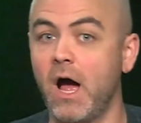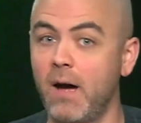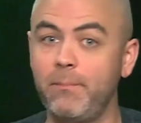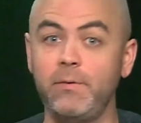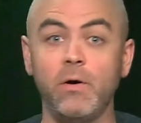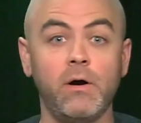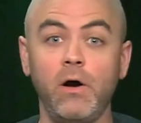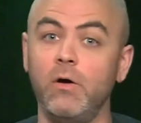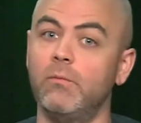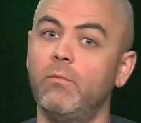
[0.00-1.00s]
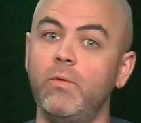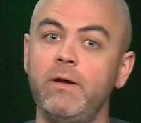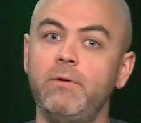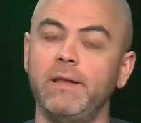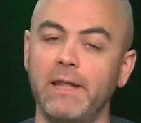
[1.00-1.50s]
up your home.
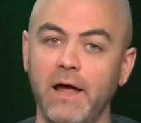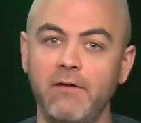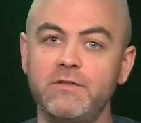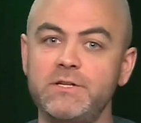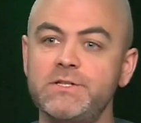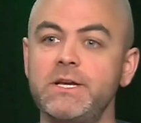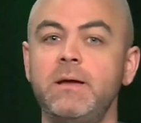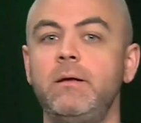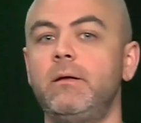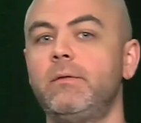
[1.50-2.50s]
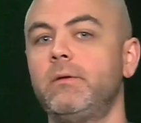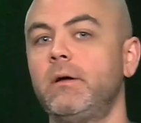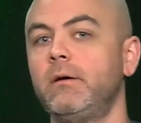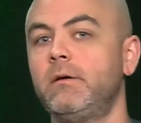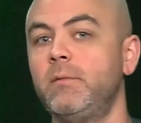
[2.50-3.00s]
We would love to see
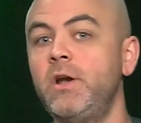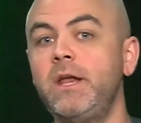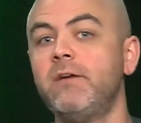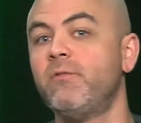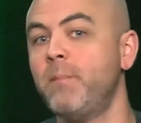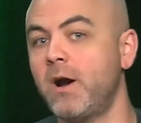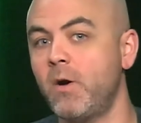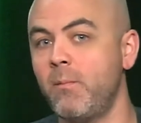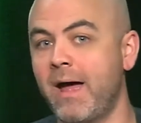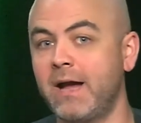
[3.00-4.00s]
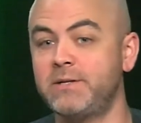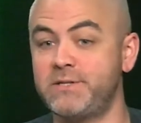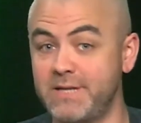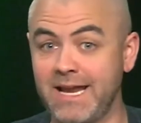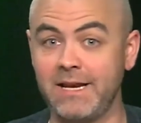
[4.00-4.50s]
the community of Merrimack
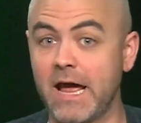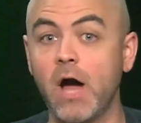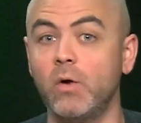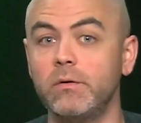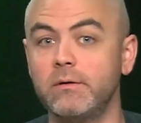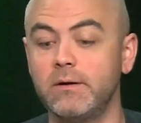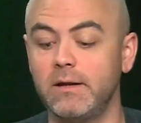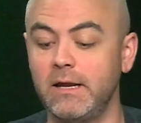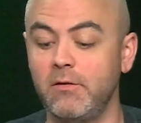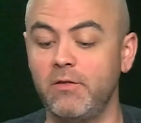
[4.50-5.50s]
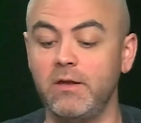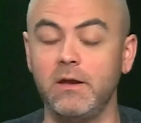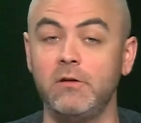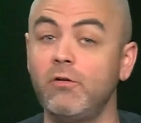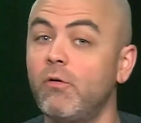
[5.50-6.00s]
stand out in
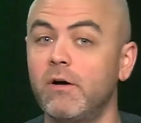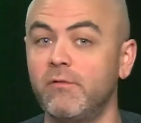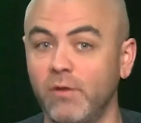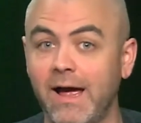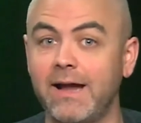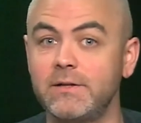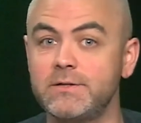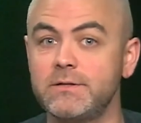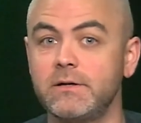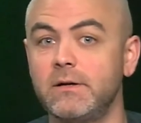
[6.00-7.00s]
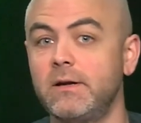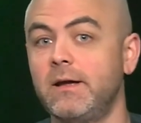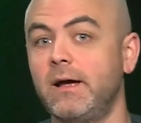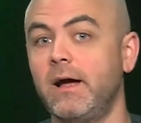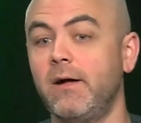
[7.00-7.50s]
the Tour of Lights.
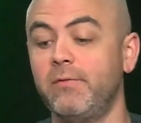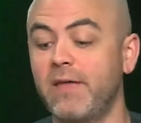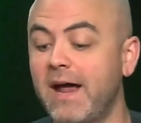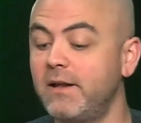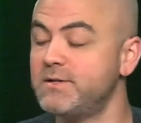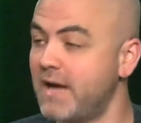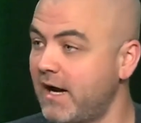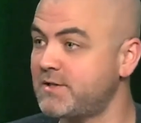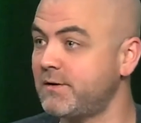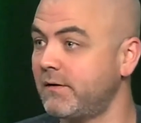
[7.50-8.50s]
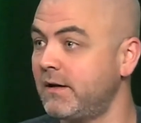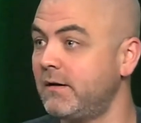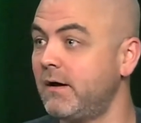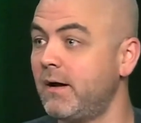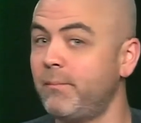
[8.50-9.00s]
That is
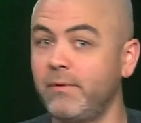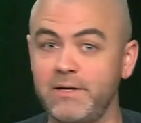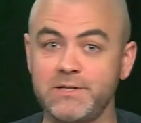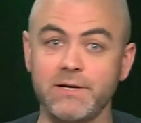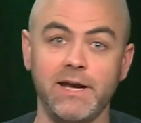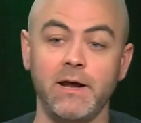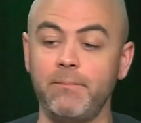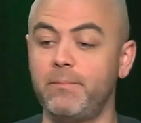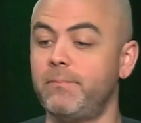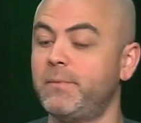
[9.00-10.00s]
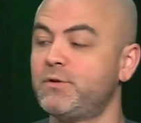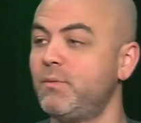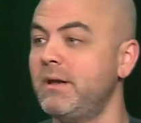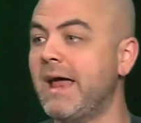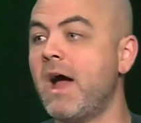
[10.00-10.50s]
excellent. Please sign up
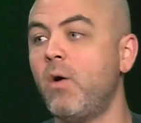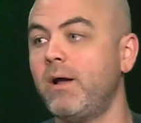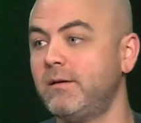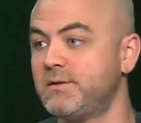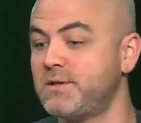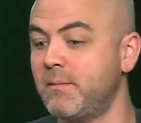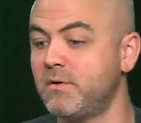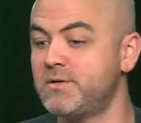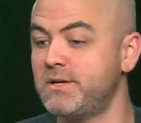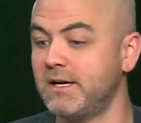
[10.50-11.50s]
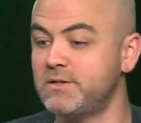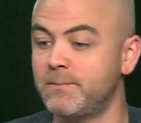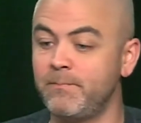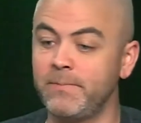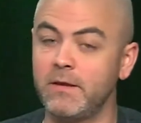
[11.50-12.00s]
between now and December
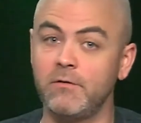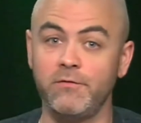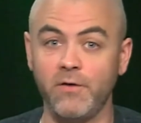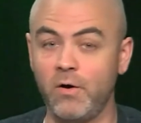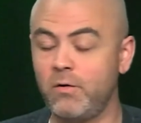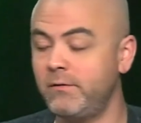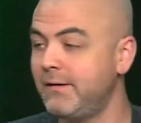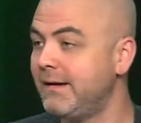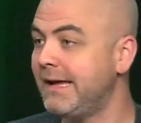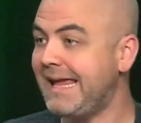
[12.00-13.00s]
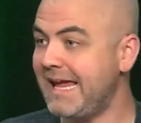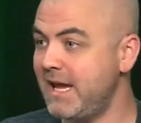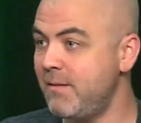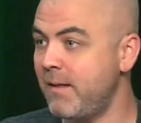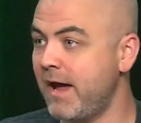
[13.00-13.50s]
6th. Phone,
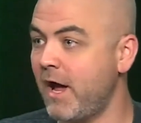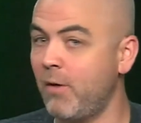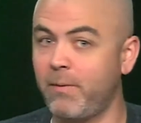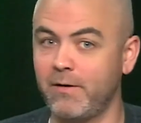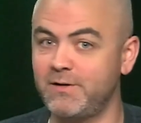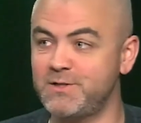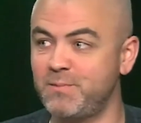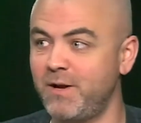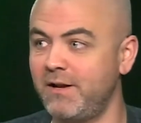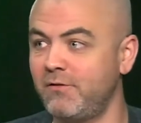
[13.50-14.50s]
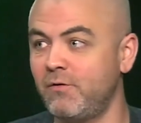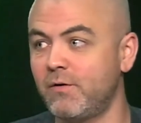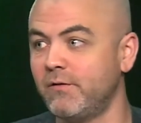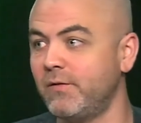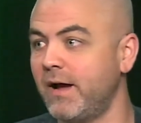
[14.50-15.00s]
email, participate in
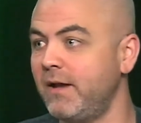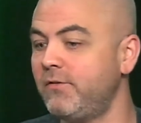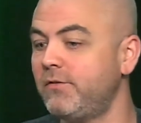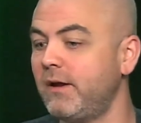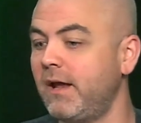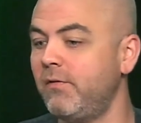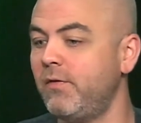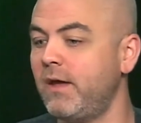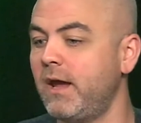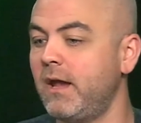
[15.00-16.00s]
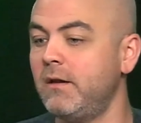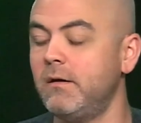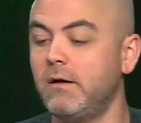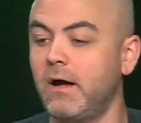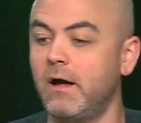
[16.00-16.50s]
Tour of Lights, and
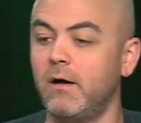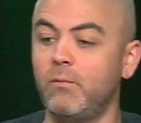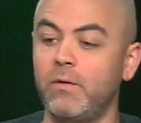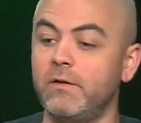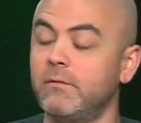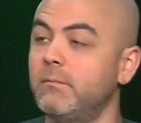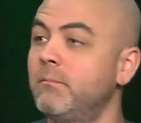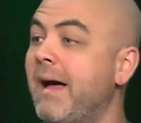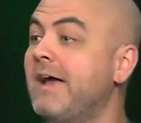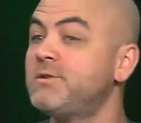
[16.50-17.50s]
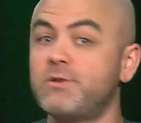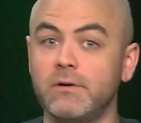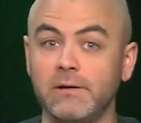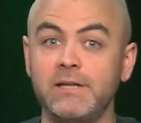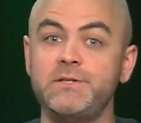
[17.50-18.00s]
then when the
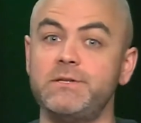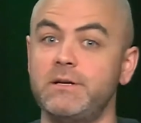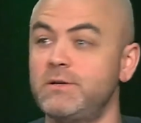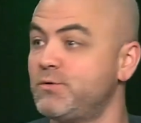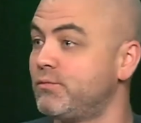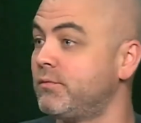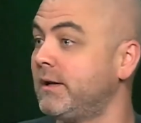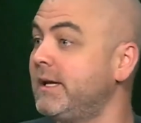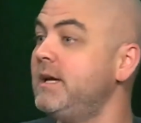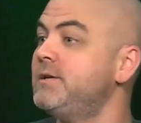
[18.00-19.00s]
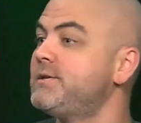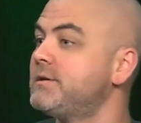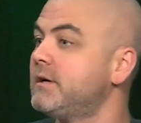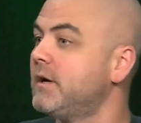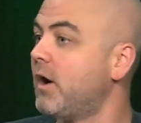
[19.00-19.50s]
master list is
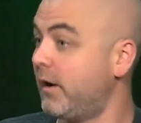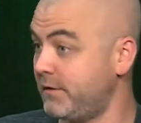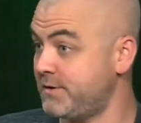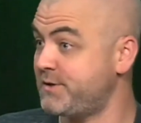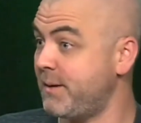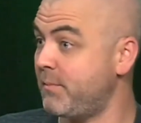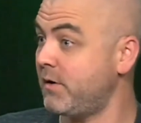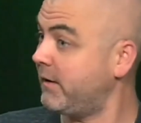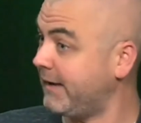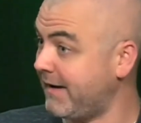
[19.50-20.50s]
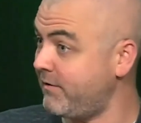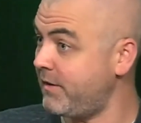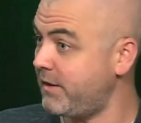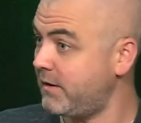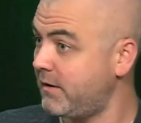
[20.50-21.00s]
released on December
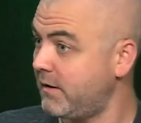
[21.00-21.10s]
11th,